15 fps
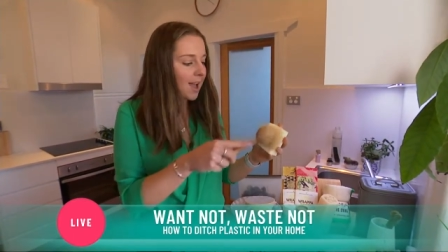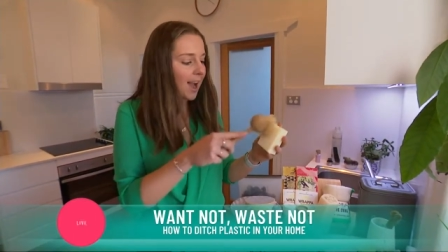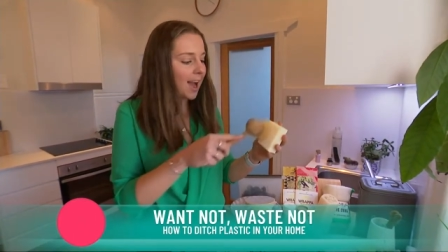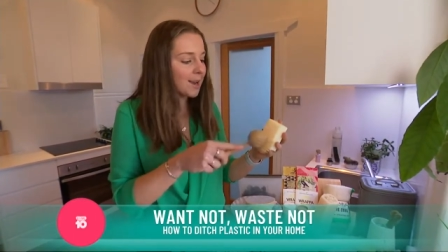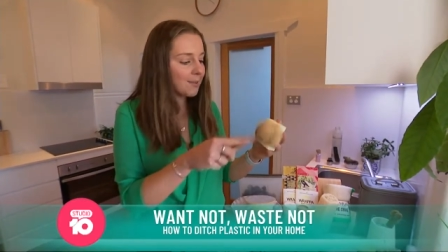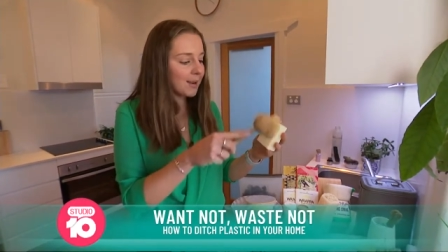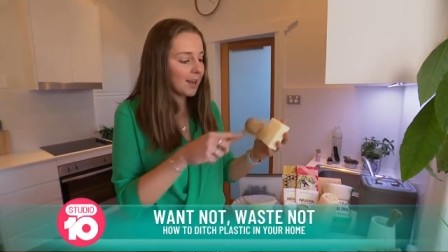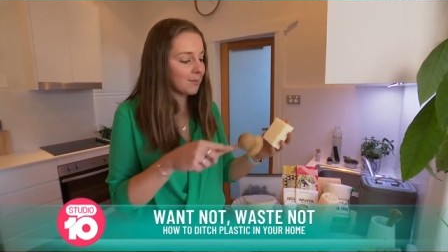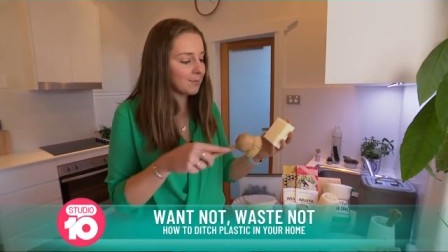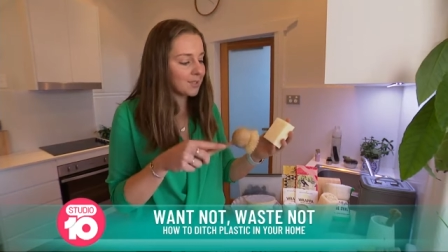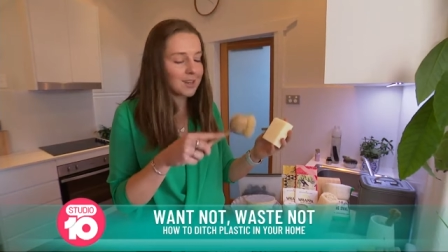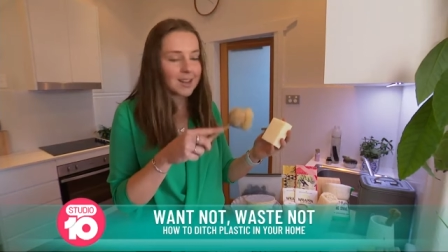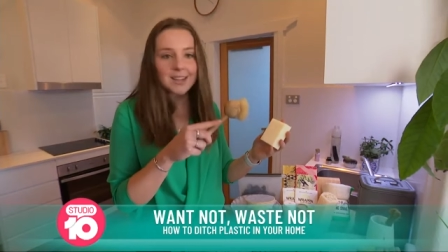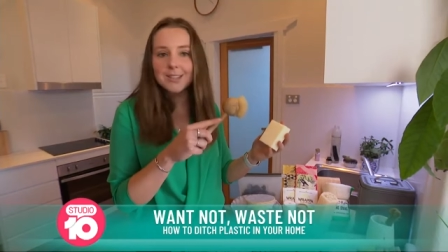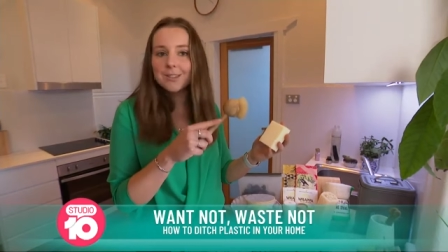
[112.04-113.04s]
and it
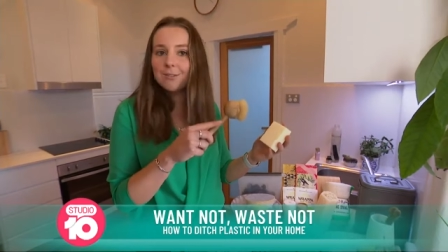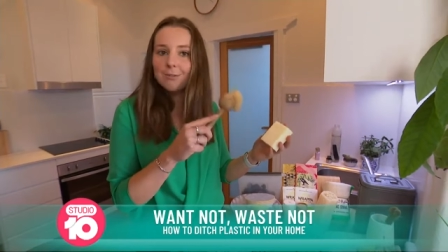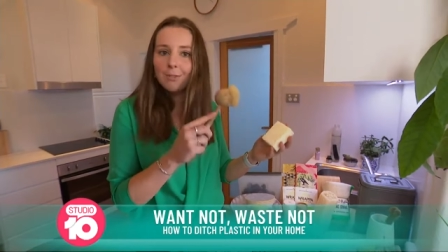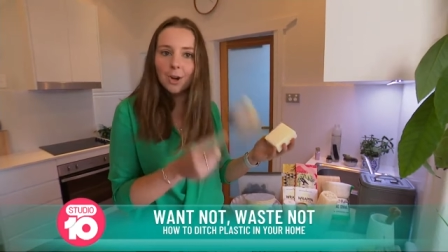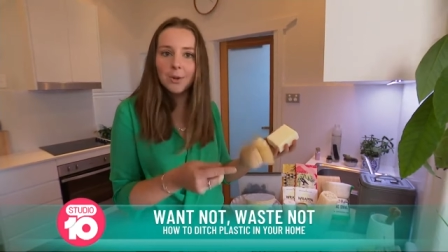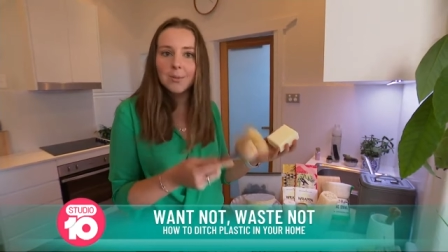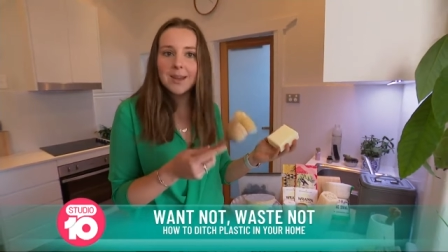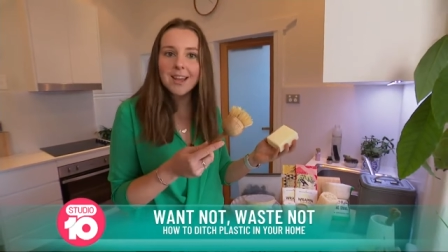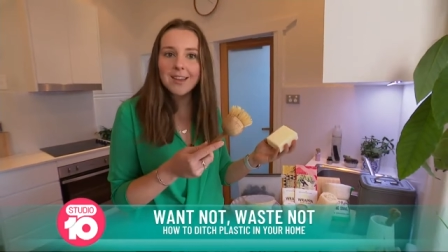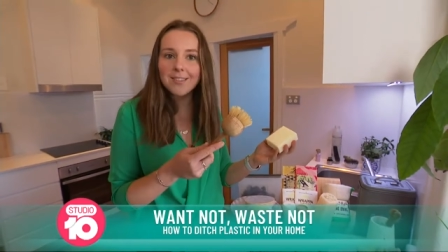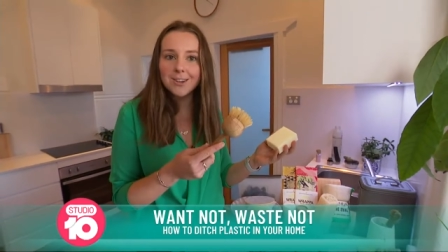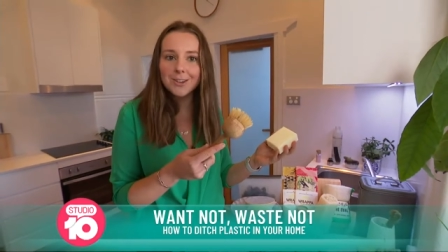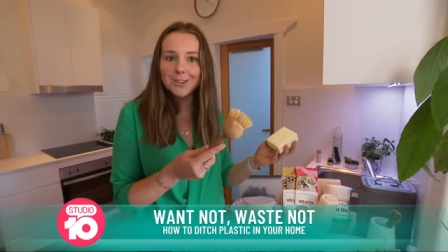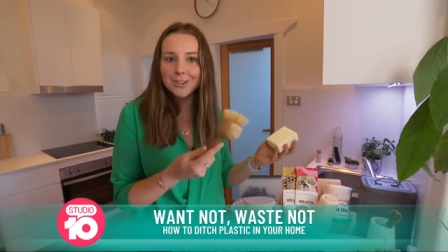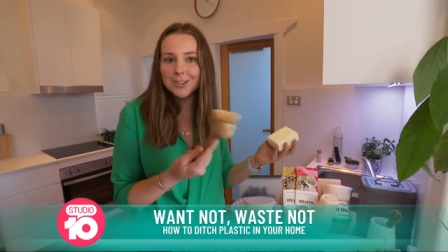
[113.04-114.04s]
becomes nice and foamy, and
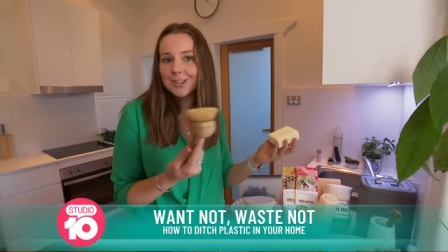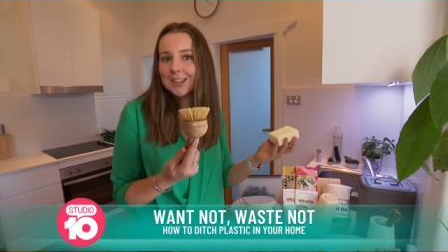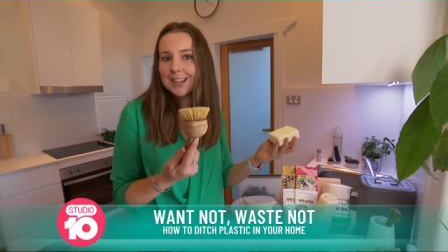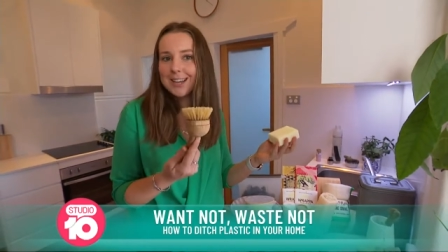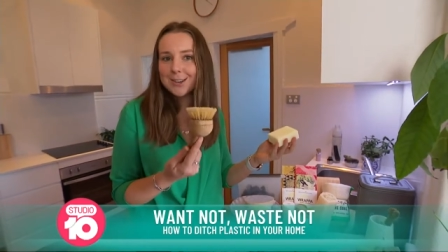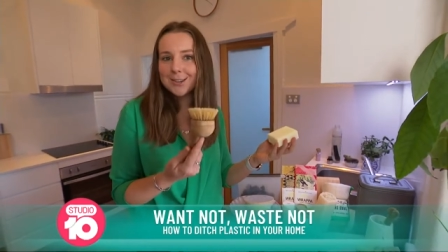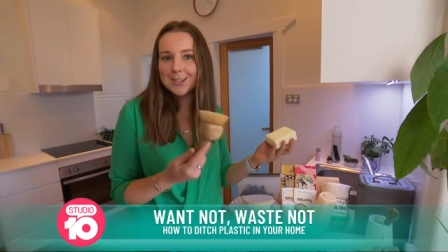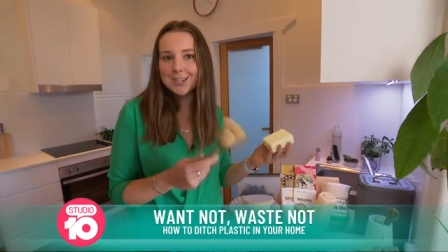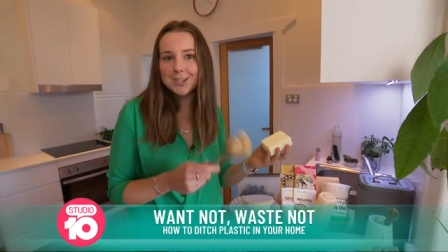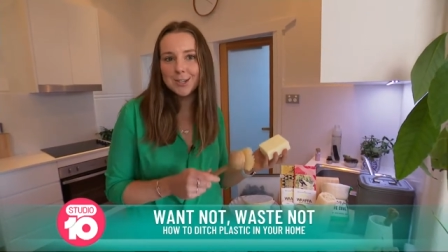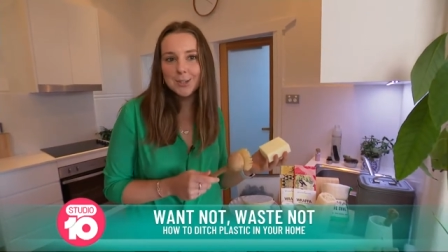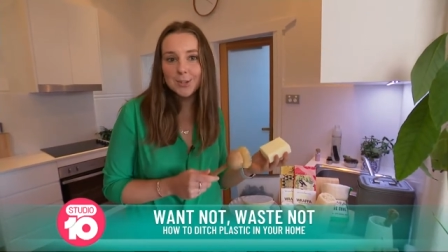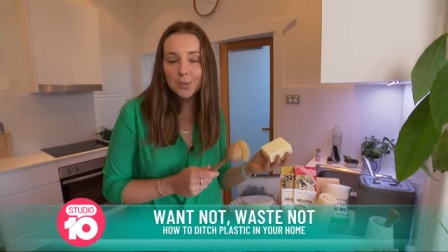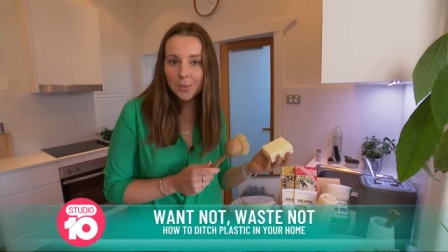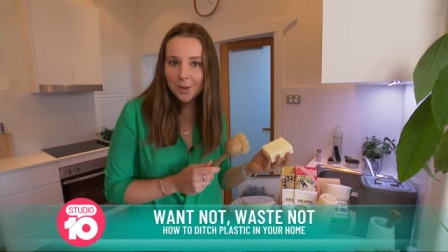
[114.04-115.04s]
then you just clean your
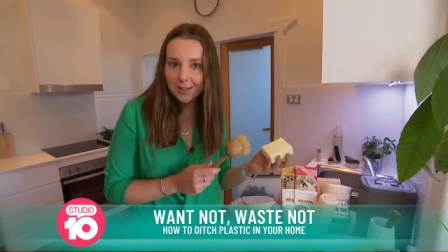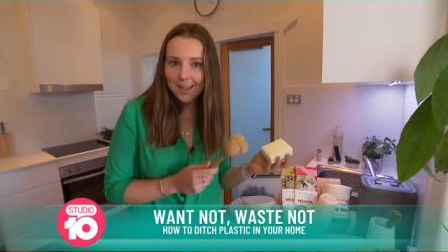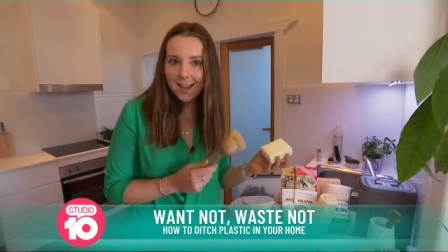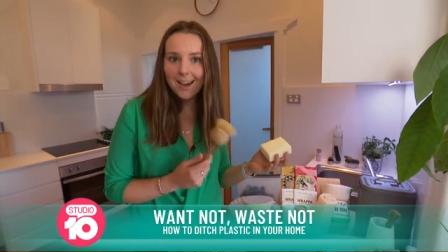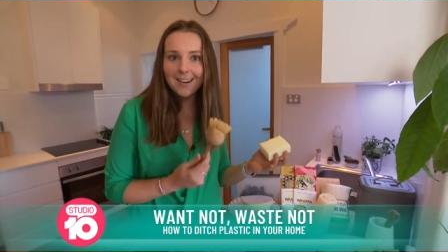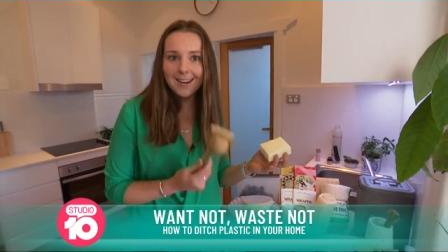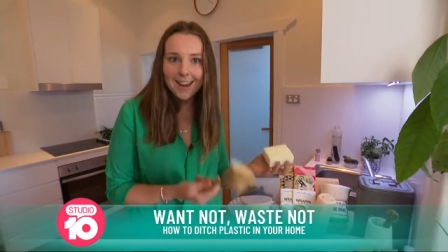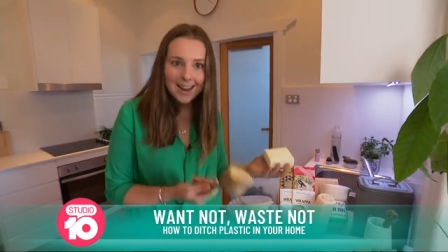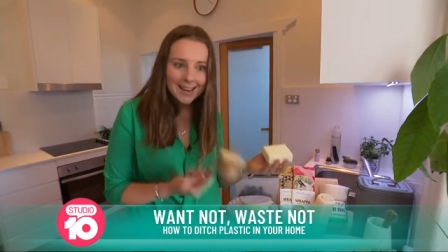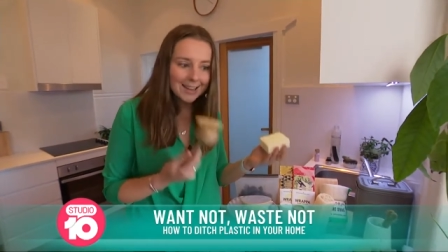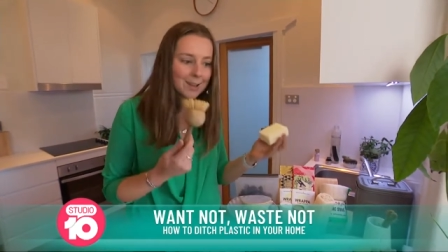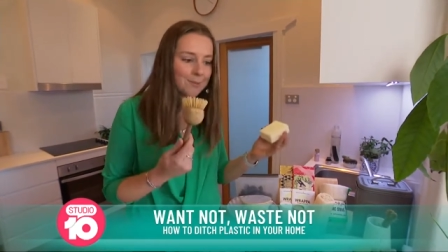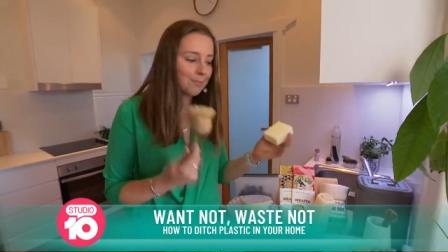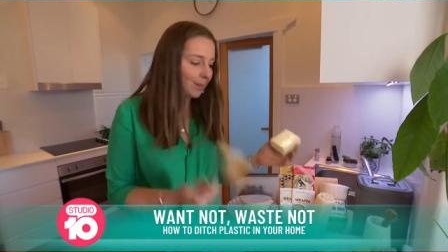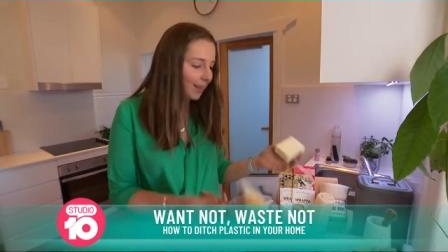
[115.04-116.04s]
dishes without
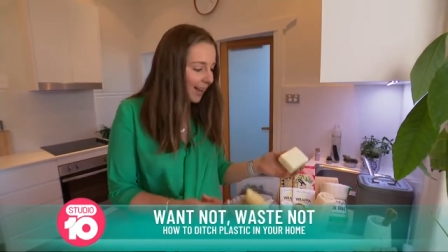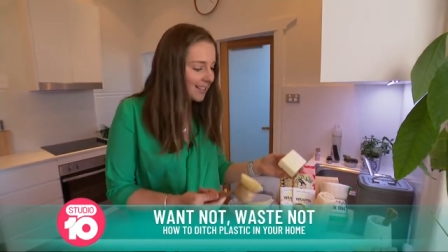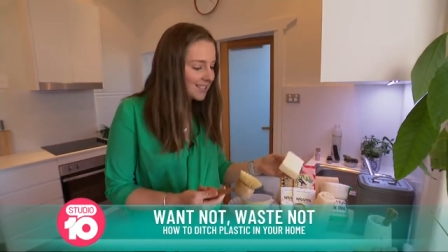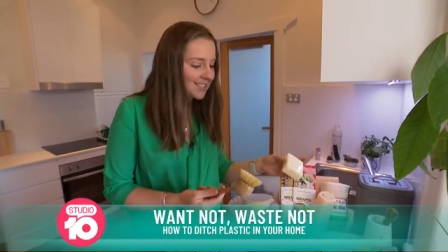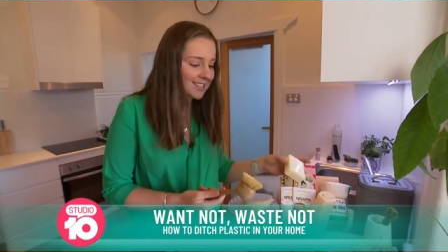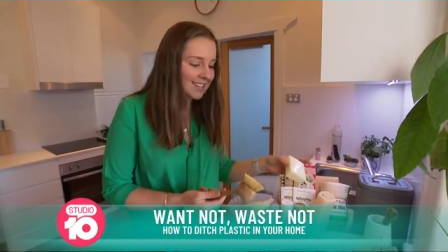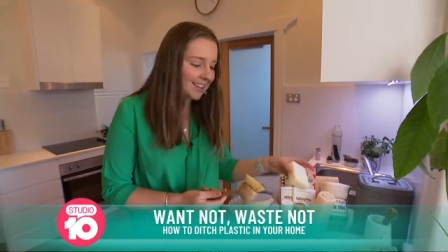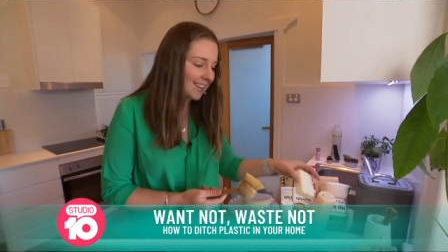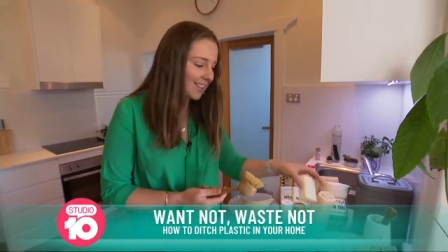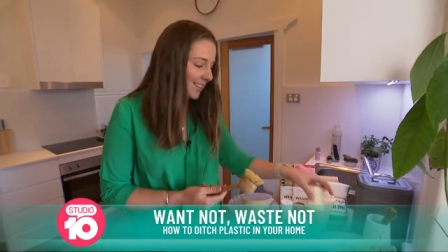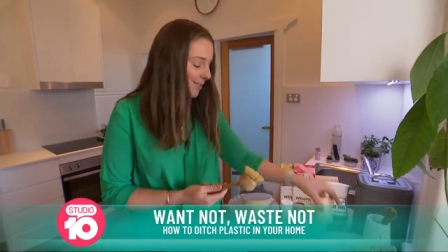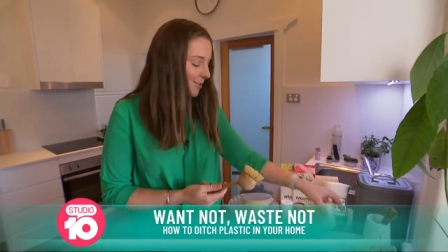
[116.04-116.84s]
any plastic.